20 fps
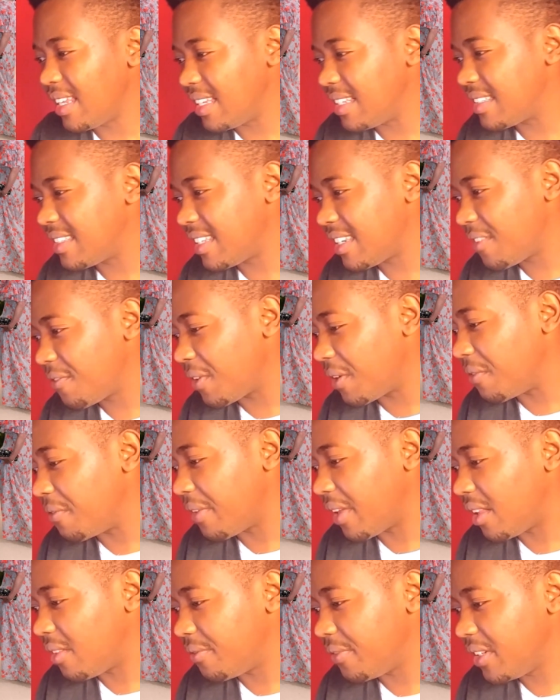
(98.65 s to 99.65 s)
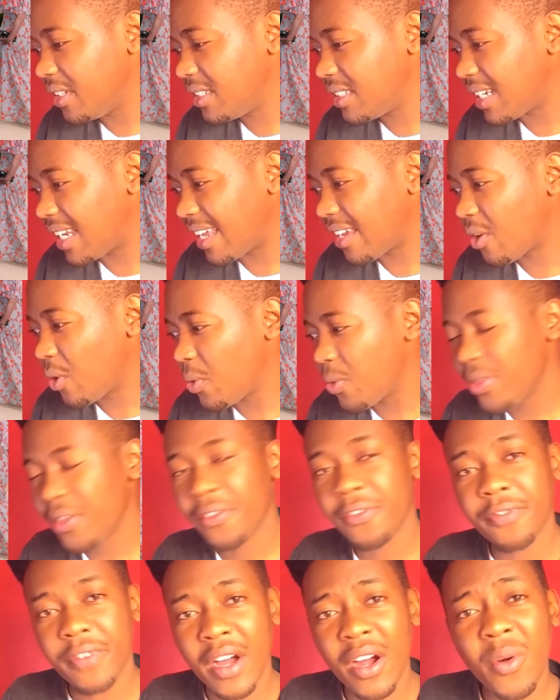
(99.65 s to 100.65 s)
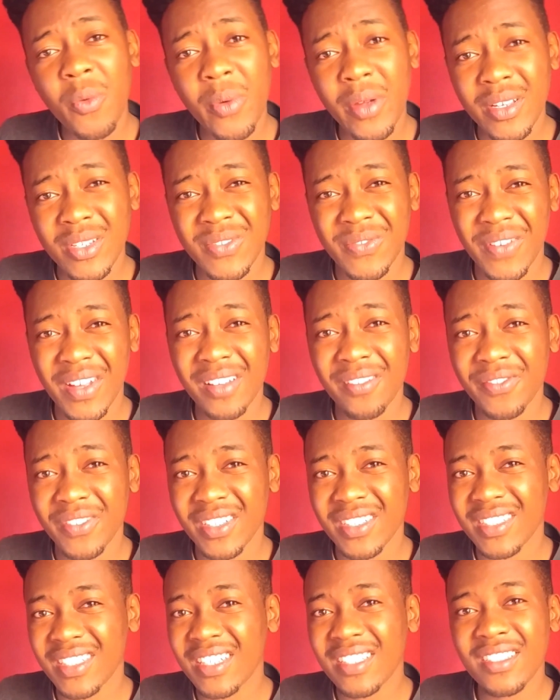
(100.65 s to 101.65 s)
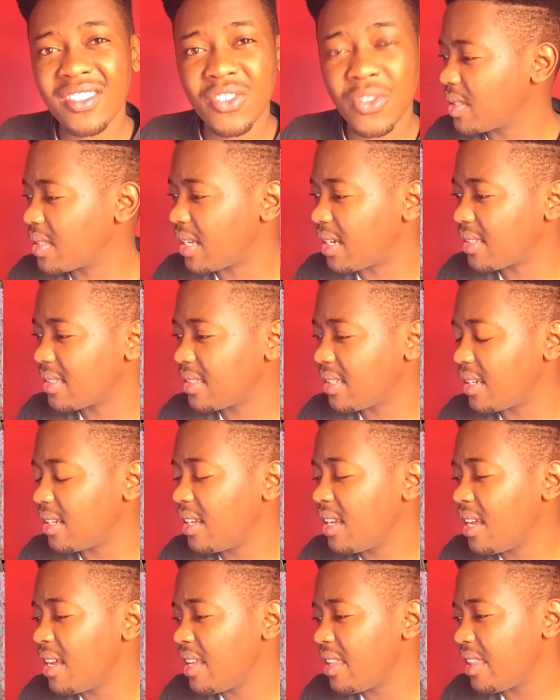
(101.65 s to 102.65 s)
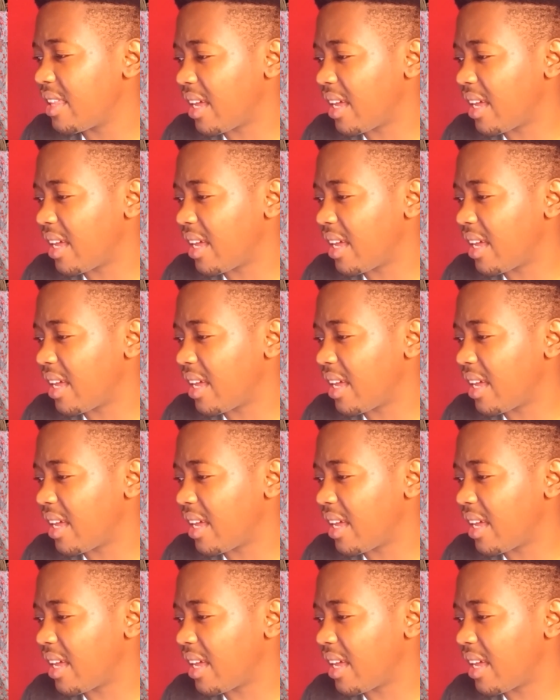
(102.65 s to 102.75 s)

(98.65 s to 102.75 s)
Is it even velvet? Like, who the fuck wears velvet? It's so disgusting.